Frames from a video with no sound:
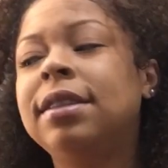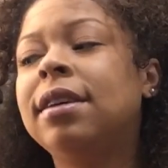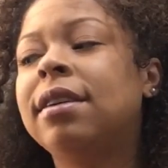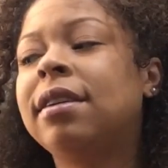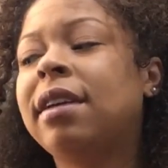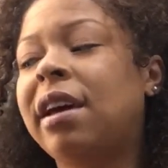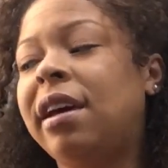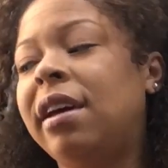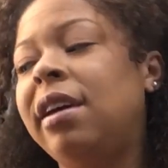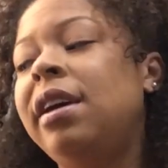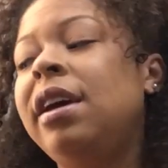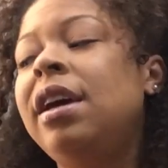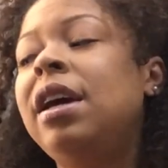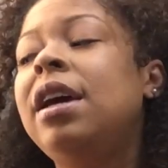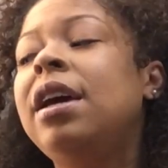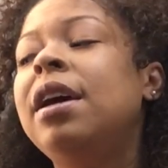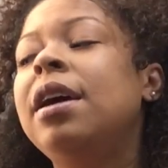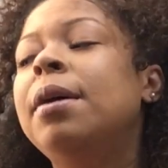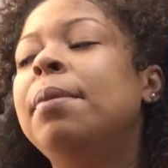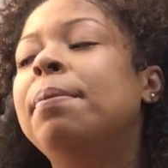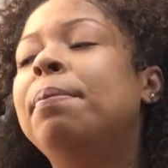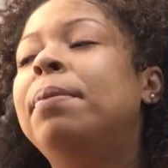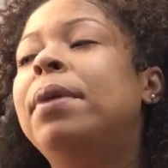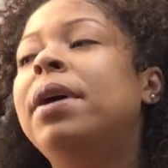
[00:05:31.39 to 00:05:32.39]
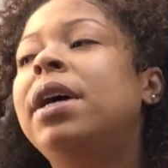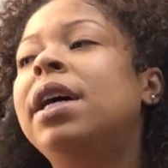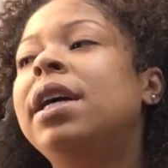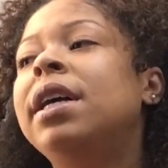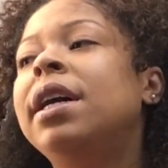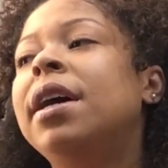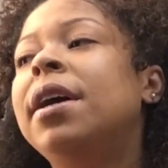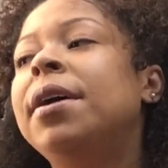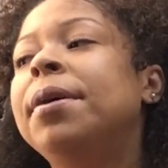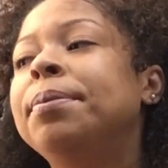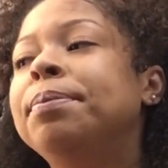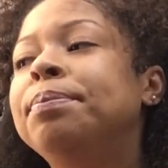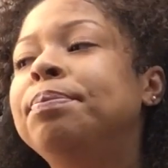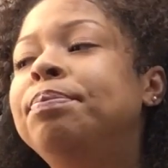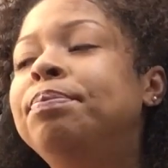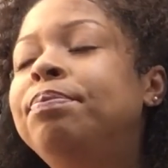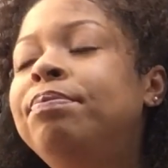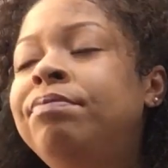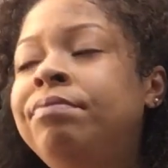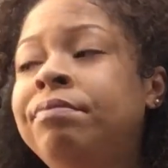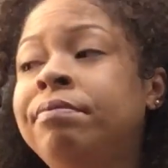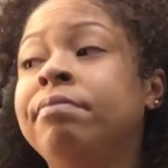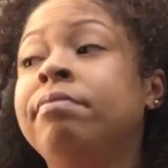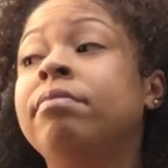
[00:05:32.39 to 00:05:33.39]
Okay, but
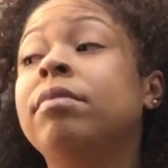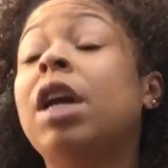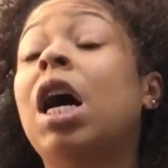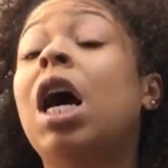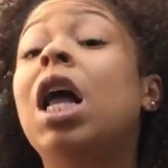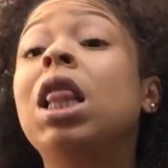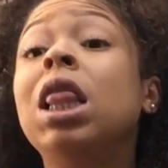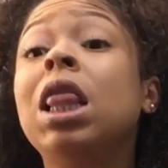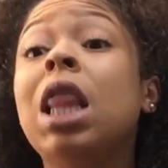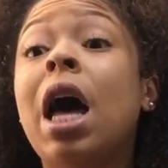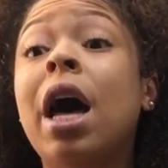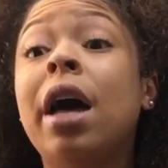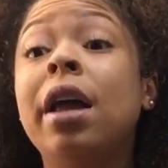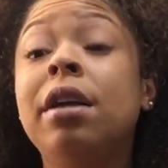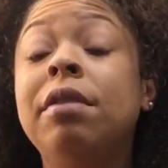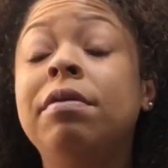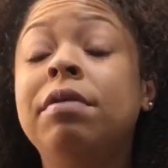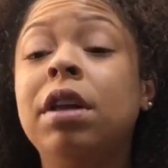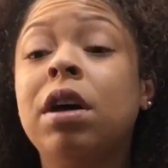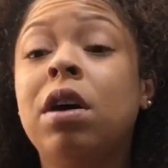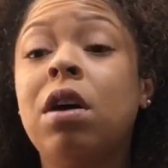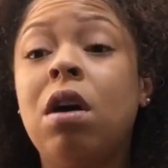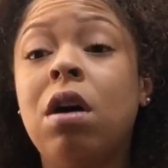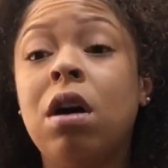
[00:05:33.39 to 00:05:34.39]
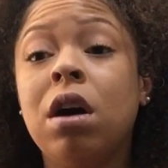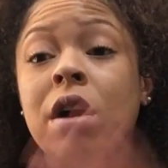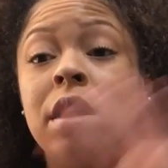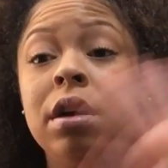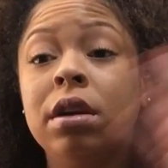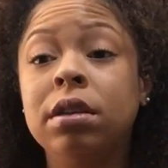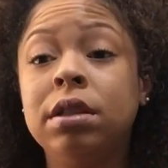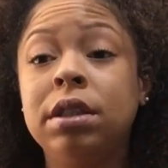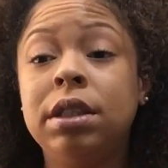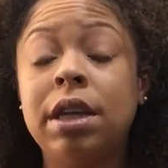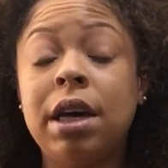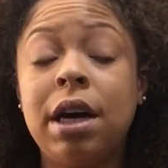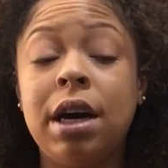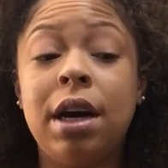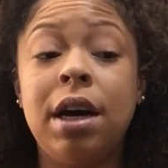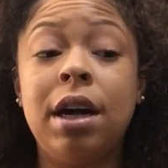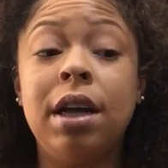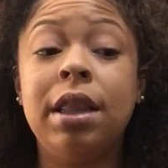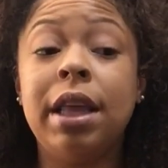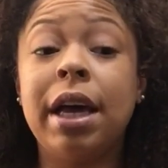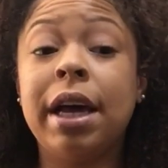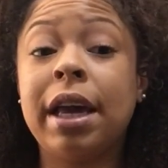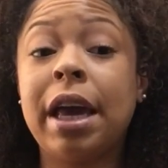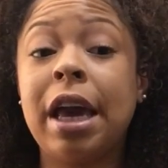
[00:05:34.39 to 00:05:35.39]
a lot of the cards
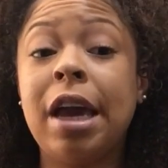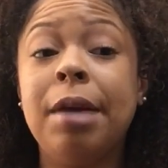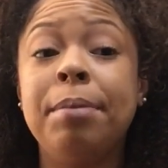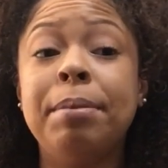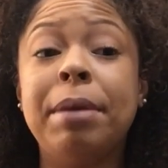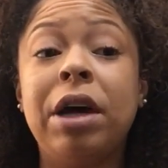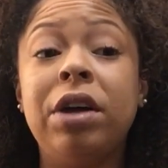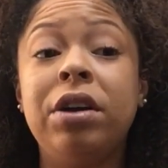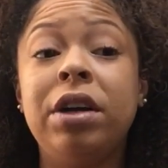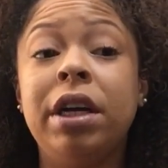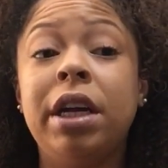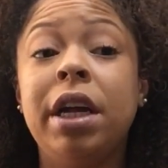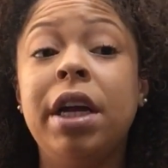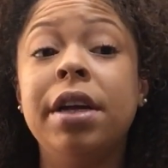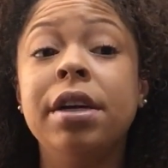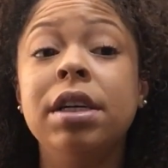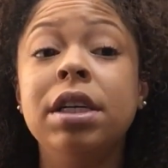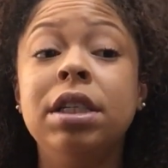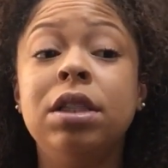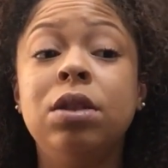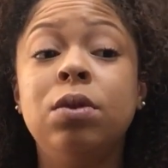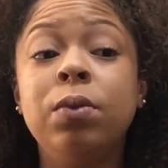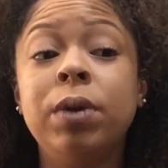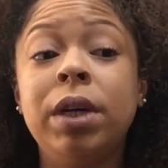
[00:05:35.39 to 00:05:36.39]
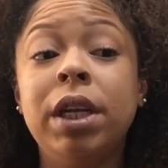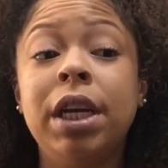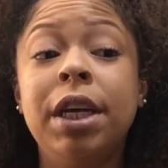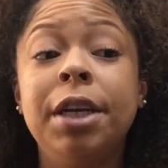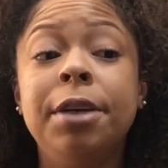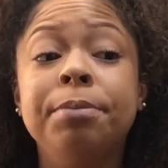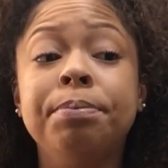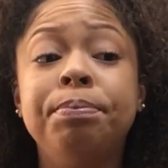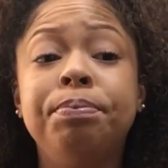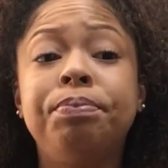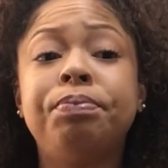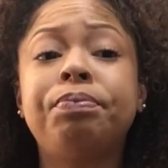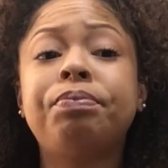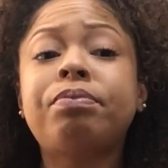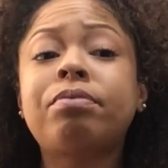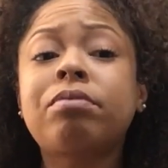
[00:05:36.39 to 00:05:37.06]
that came out in Aries reading